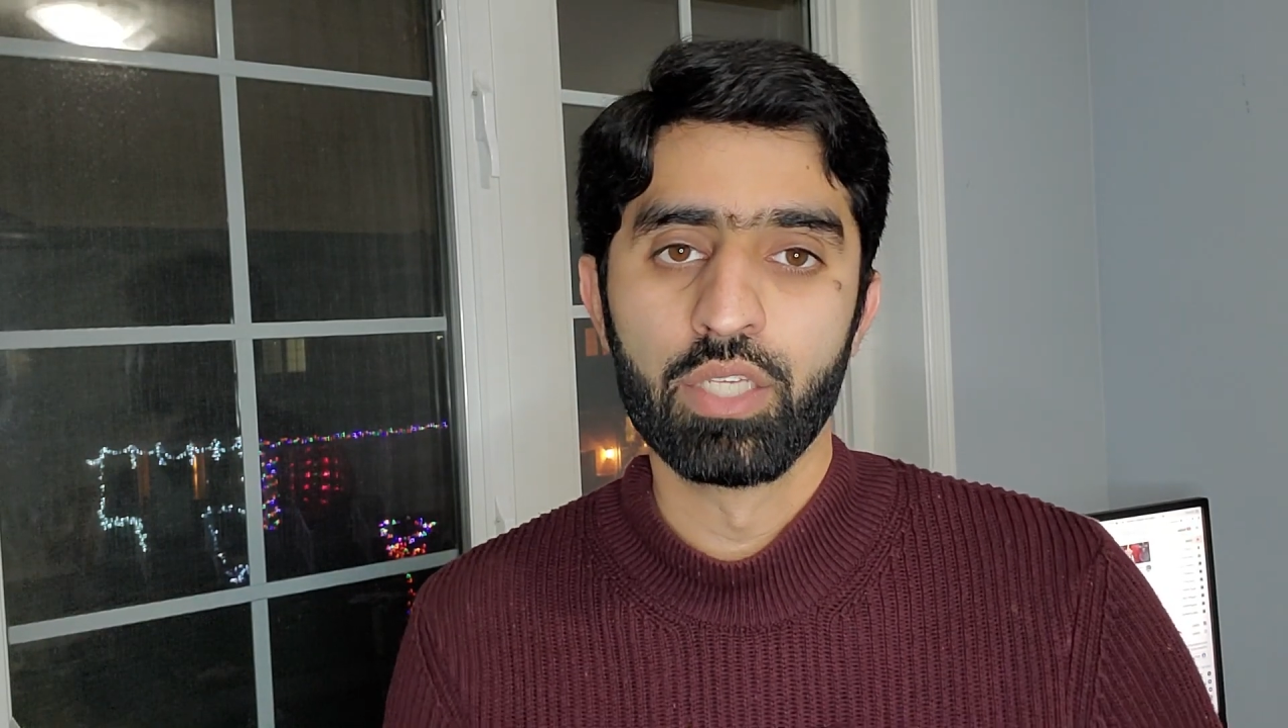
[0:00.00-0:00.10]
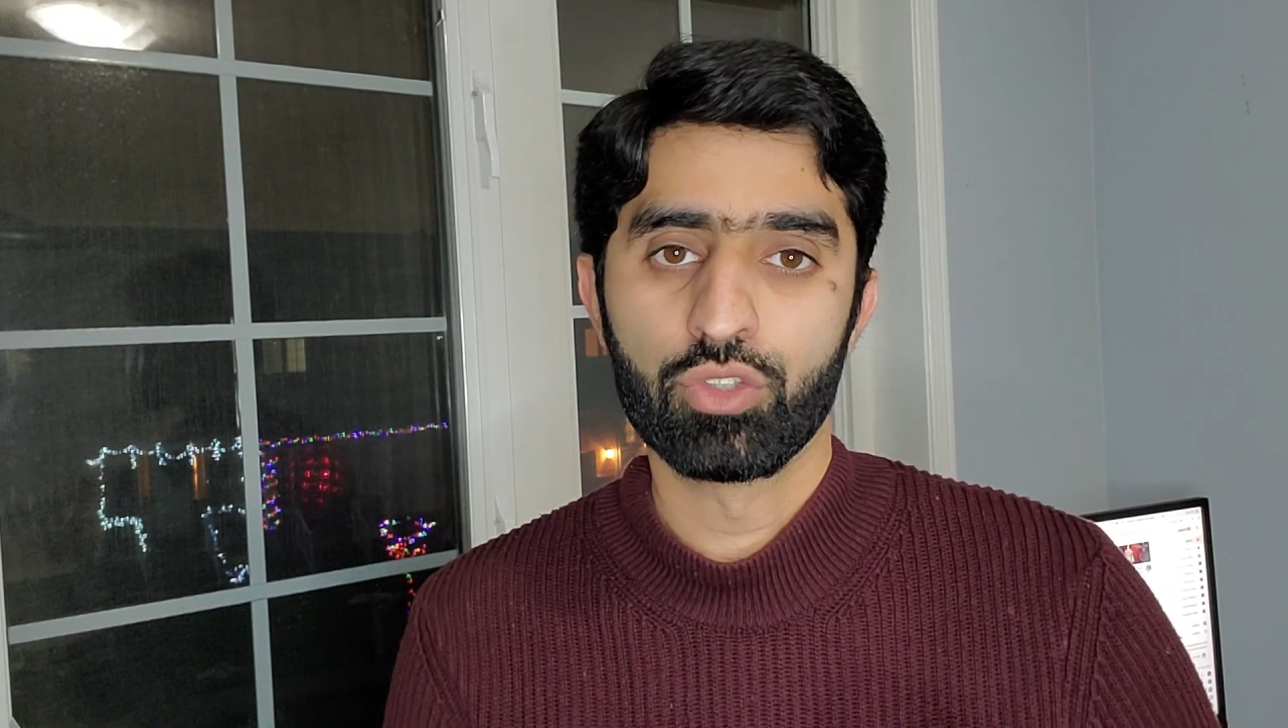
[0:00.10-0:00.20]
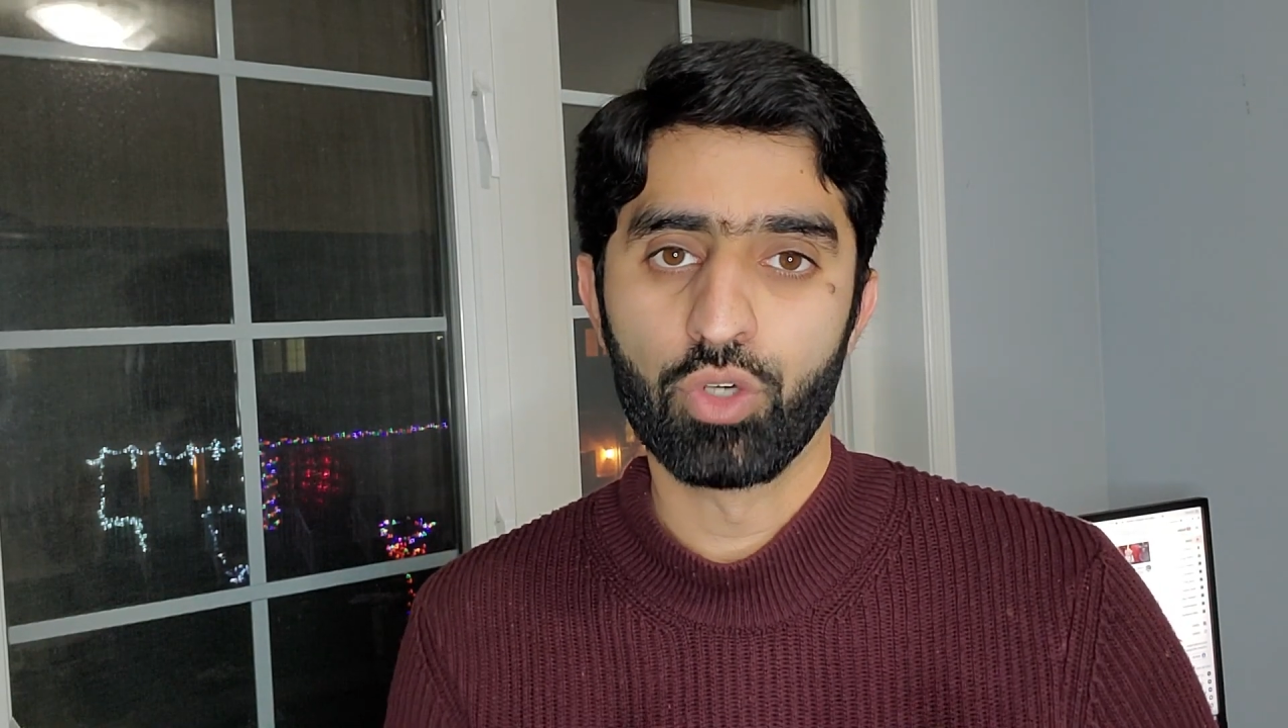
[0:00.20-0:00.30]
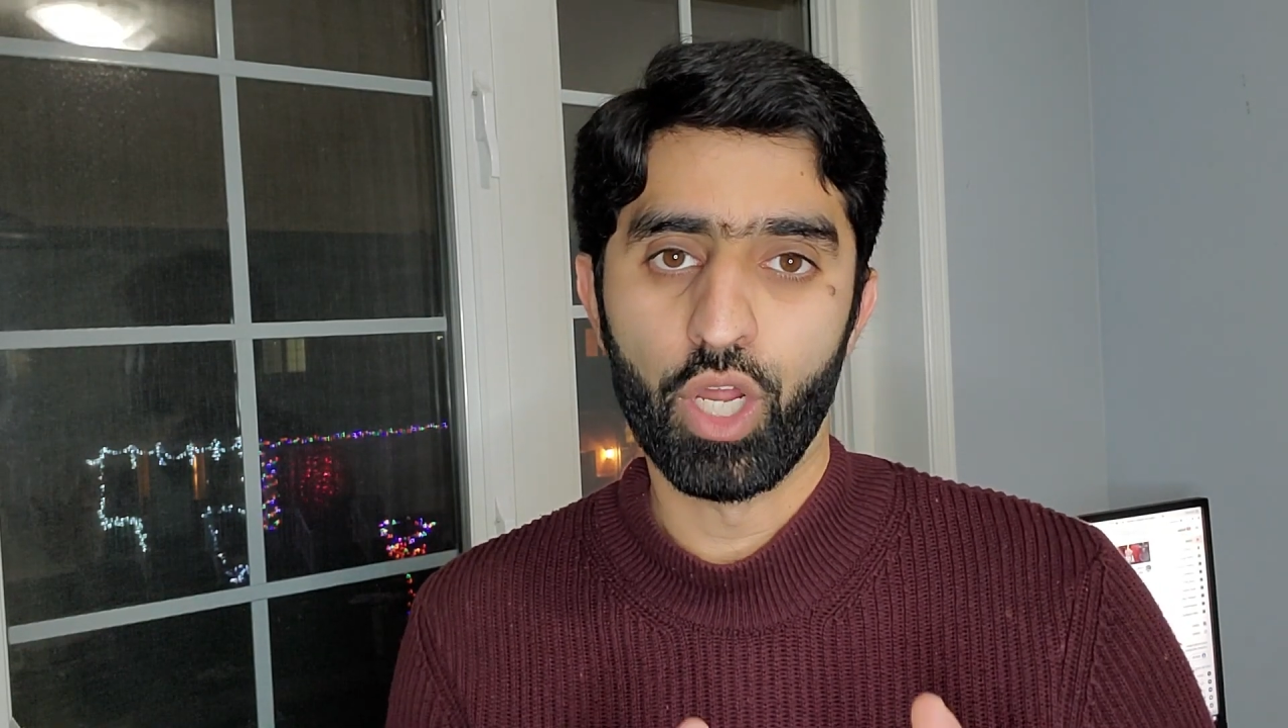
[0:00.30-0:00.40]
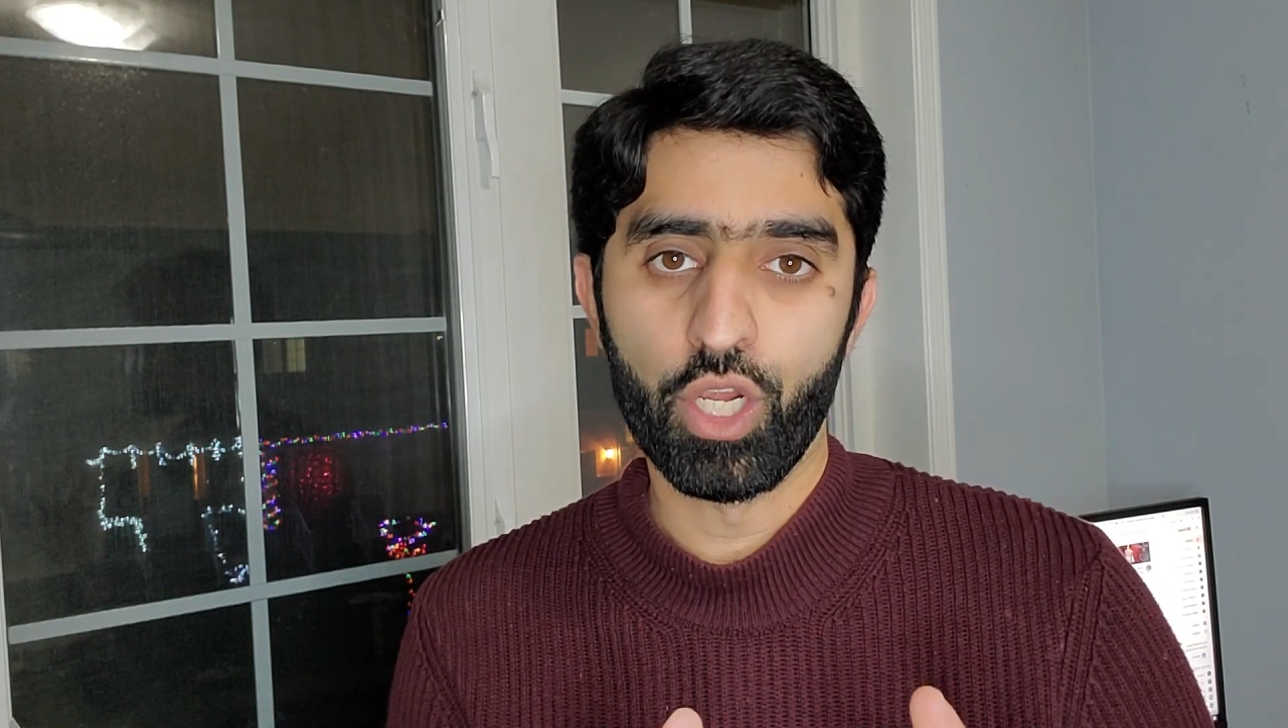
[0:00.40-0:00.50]

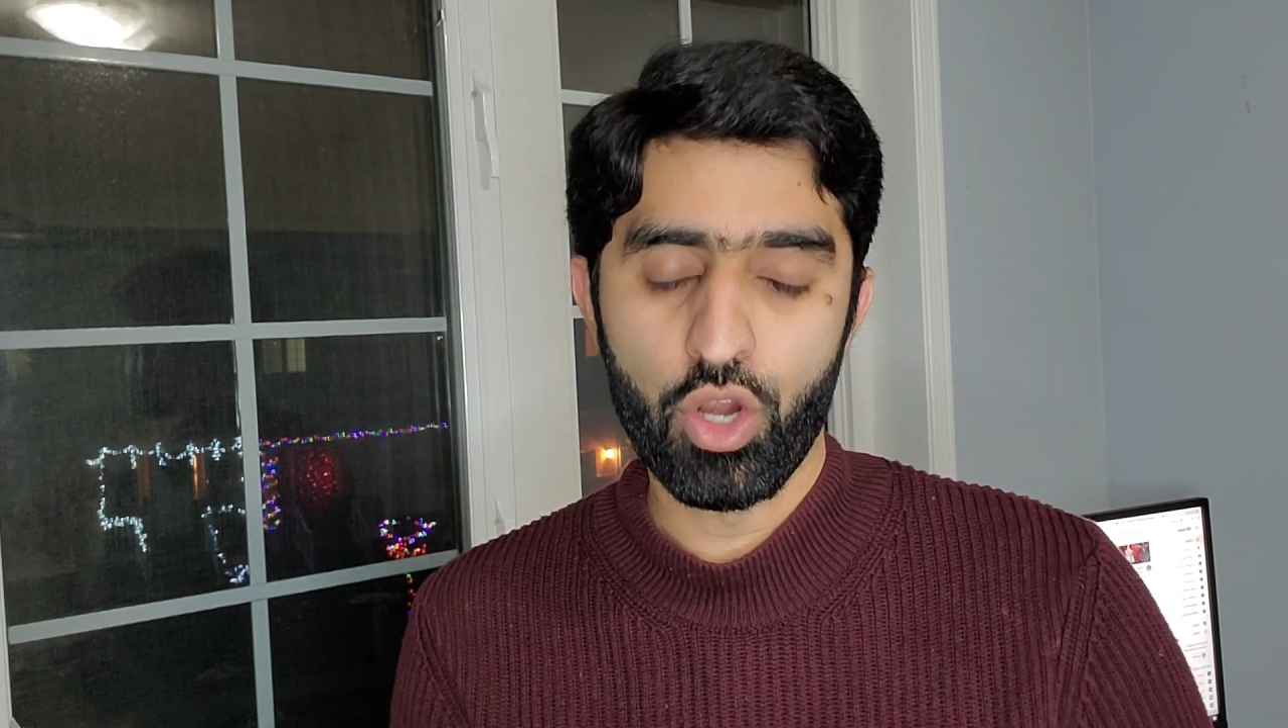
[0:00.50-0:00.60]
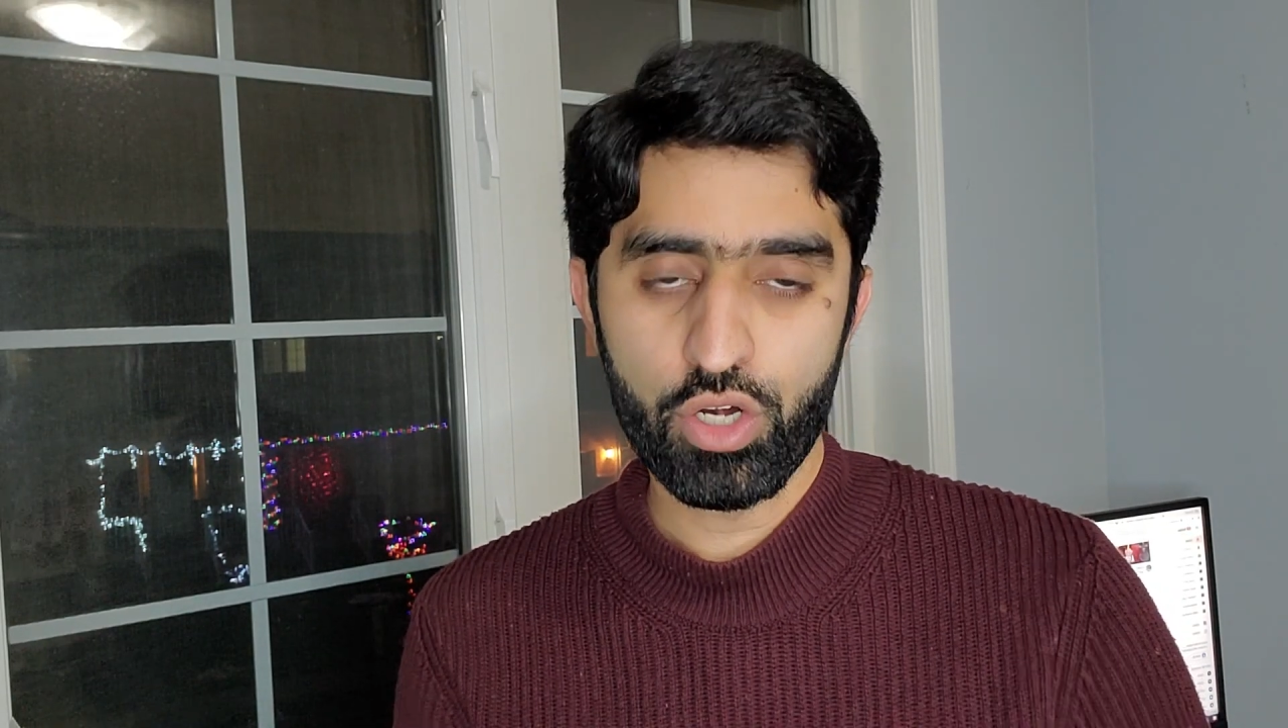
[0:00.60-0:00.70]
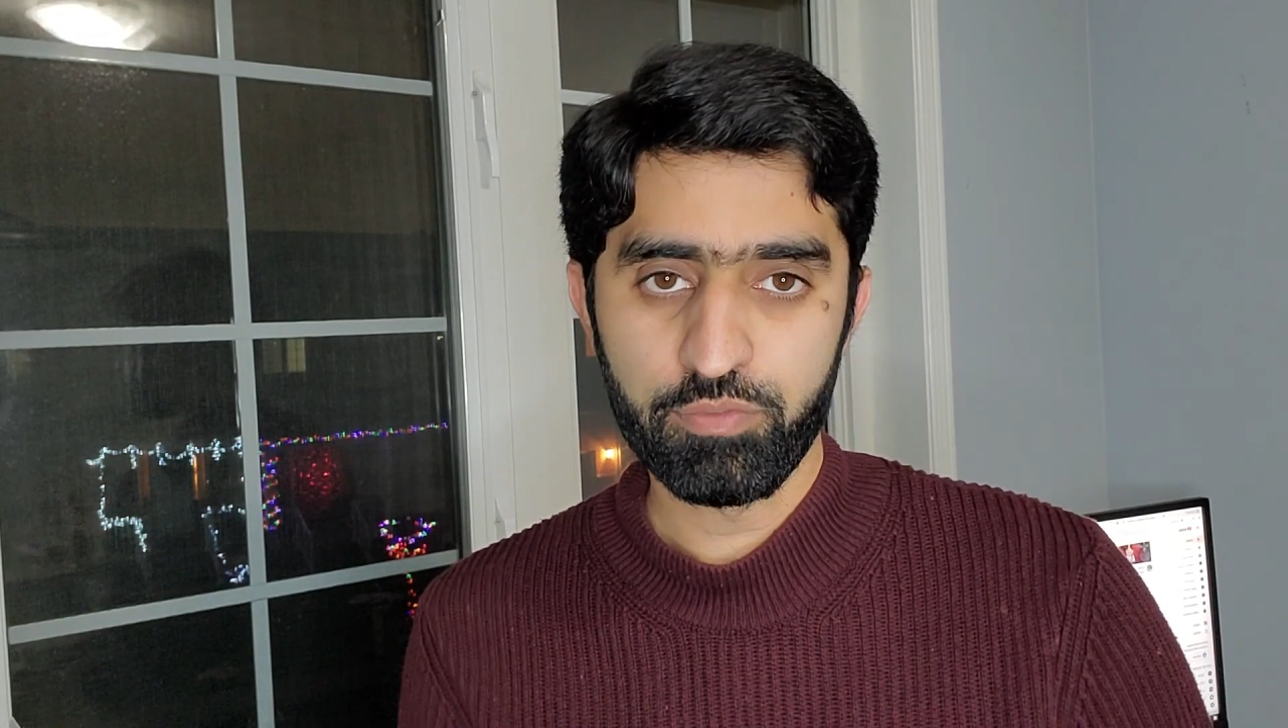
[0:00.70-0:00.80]
So a lot